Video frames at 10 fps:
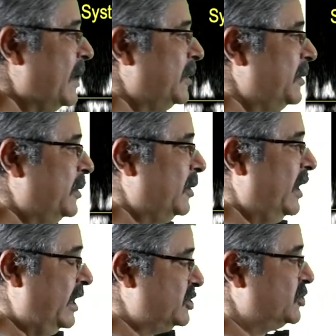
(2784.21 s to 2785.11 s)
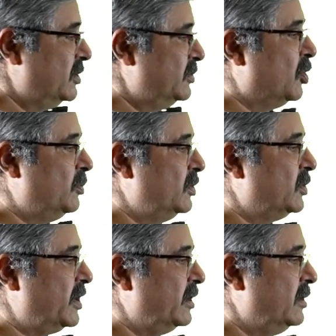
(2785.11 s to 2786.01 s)
actual normal
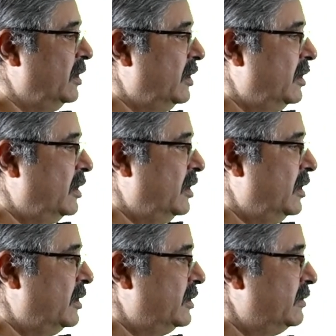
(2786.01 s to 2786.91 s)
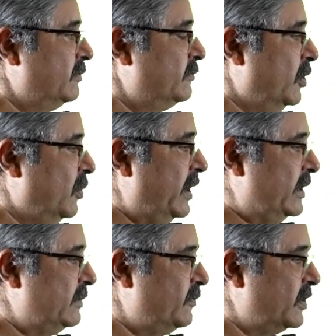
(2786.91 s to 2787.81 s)
looking flow.
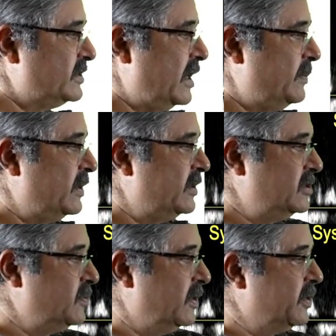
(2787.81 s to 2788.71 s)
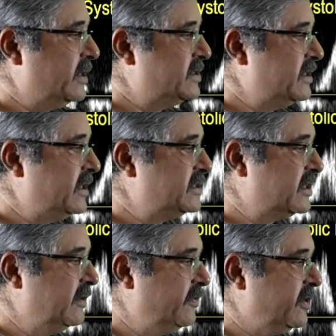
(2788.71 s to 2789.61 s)
And for example, in this one, you can see there's
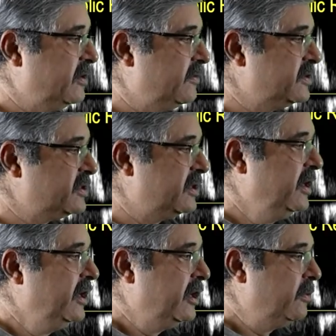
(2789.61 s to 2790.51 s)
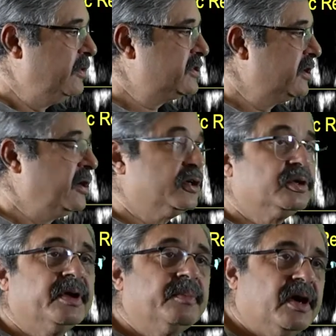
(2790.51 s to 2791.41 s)
significant reversal, which turned out to
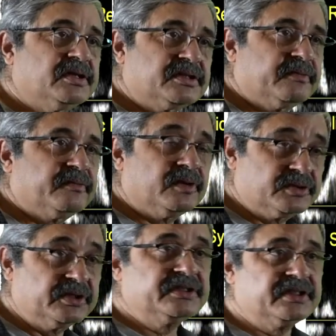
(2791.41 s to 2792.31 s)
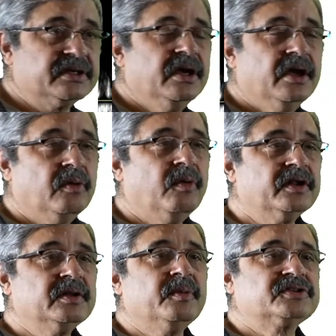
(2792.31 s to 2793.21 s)
be a positive flow. So this is one
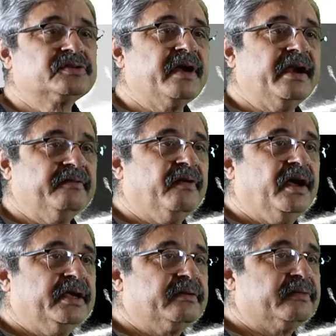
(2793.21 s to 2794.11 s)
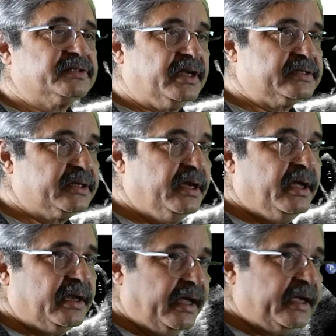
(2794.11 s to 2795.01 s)
of the most gratifying results.
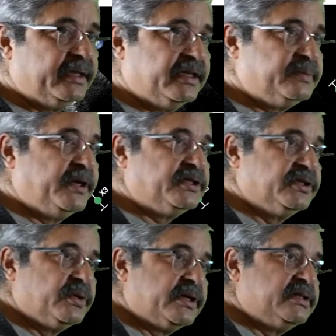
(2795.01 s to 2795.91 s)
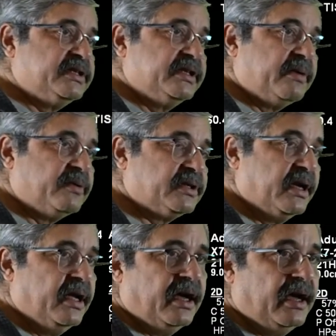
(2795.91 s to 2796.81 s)
Like in this patient, you can see there was
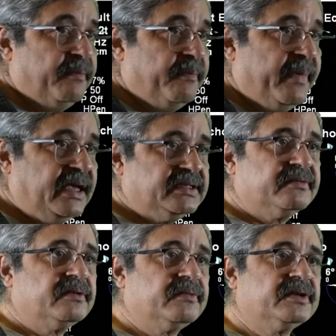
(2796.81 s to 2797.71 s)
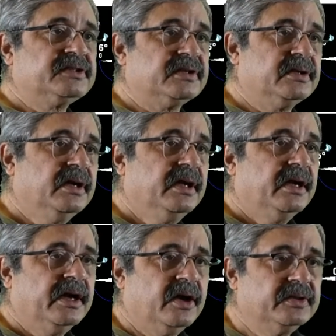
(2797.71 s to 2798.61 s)
a massive reversal
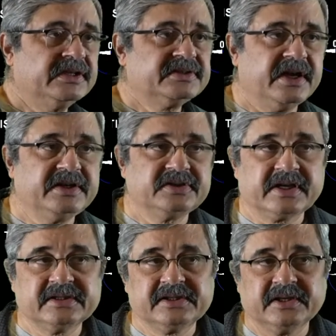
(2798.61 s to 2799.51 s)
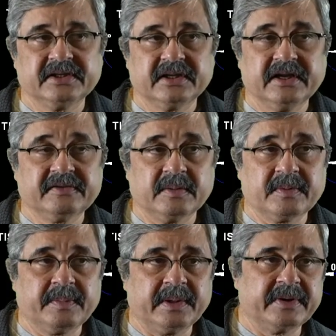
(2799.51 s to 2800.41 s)
on this side, as you can see in the left upper
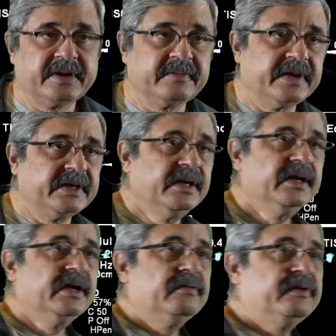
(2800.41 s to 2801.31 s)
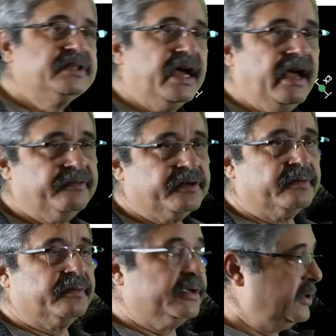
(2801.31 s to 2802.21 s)
pulmonary vein, which
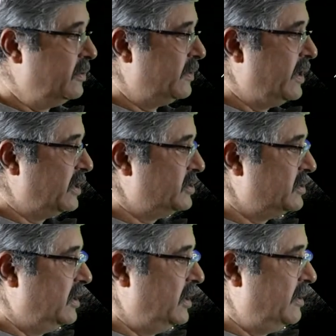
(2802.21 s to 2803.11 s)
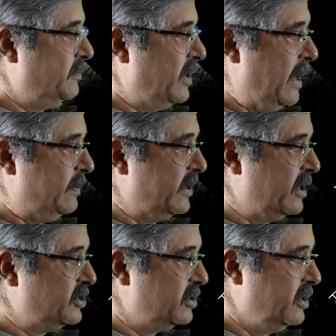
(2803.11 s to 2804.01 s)
after reduction
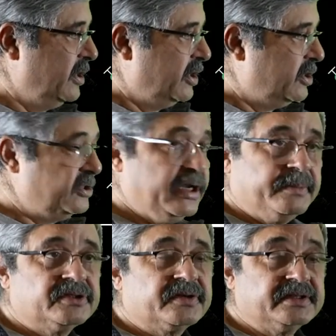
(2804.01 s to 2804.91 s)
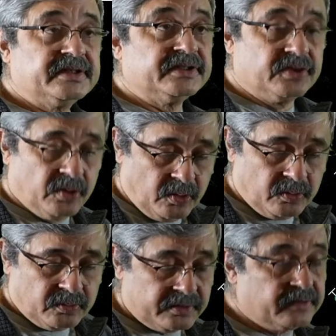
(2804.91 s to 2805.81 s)
application demonstrates there's
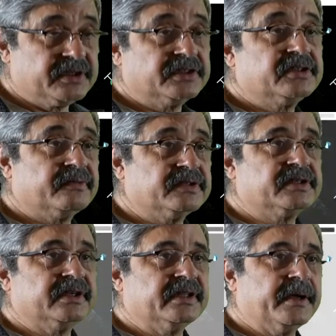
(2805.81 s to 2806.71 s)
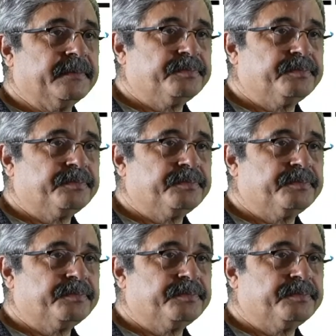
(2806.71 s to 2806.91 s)
no such reversal in there.